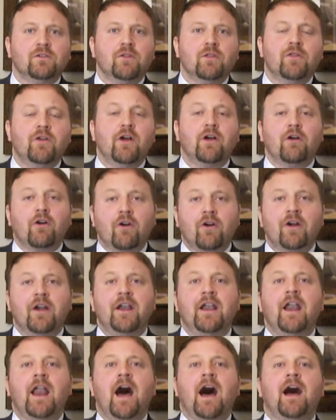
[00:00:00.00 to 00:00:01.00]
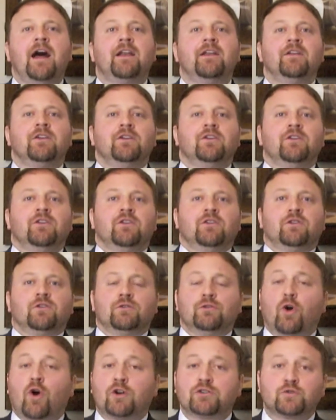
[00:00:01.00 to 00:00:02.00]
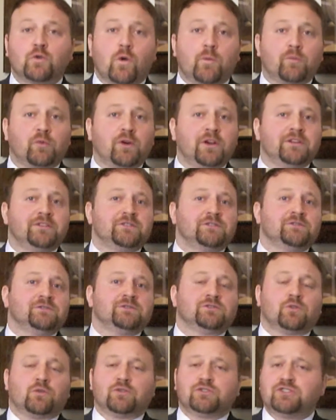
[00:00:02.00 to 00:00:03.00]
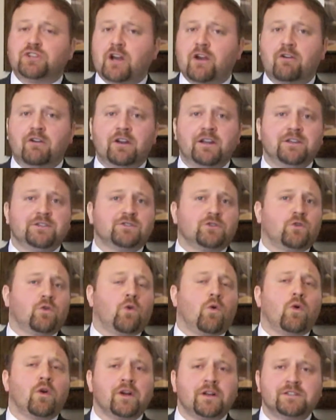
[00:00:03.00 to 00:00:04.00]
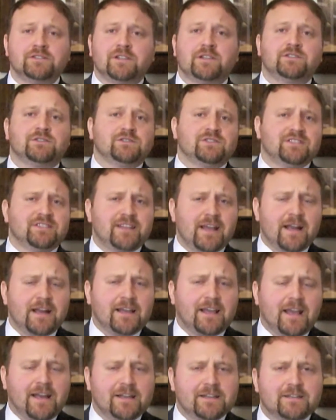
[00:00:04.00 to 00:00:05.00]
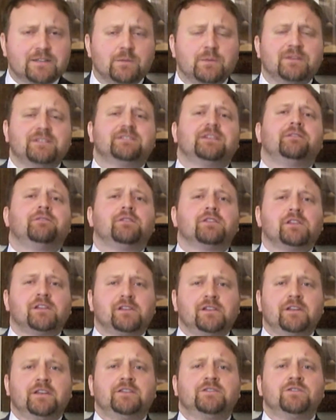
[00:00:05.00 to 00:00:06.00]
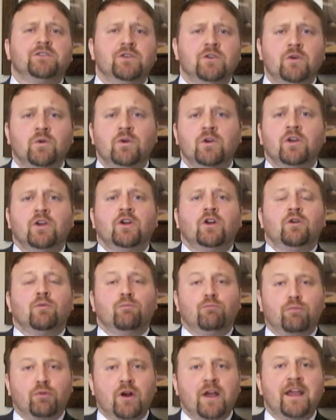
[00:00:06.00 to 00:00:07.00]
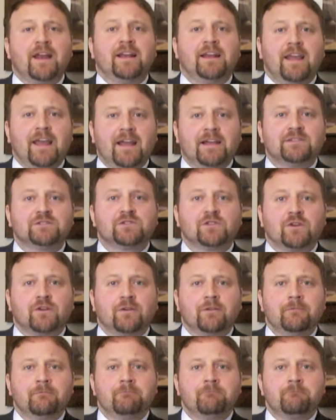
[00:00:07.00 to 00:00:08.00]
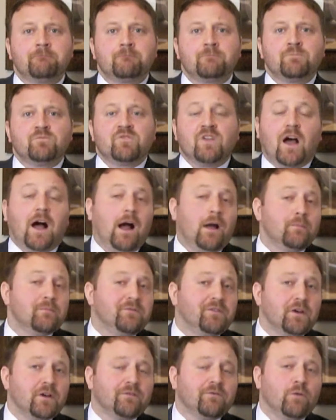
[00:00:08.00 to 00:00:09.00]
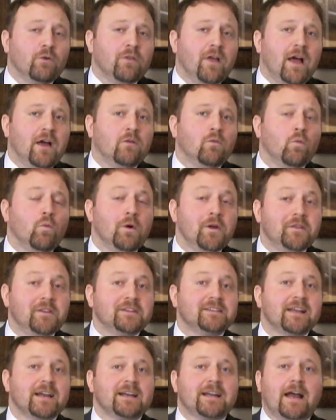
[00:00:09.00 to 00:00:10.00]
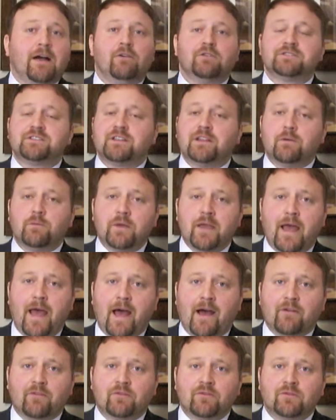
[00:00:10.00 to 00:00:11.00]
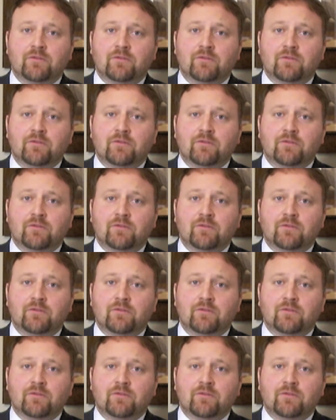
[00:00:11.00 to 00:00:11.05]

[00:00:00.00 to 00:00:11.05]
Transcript: There are not large corporations or charities or organizations dedicated specifically to brain cancer. I'm fearful that with the technology that we have,